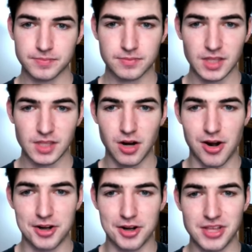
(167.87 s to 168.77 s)
All right,
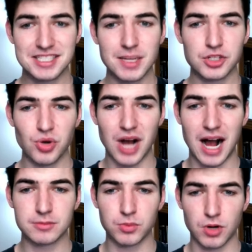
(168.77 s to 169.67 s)
so that's number 2,
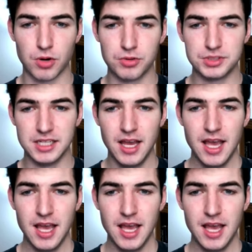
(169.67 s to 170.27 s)
optimal protein.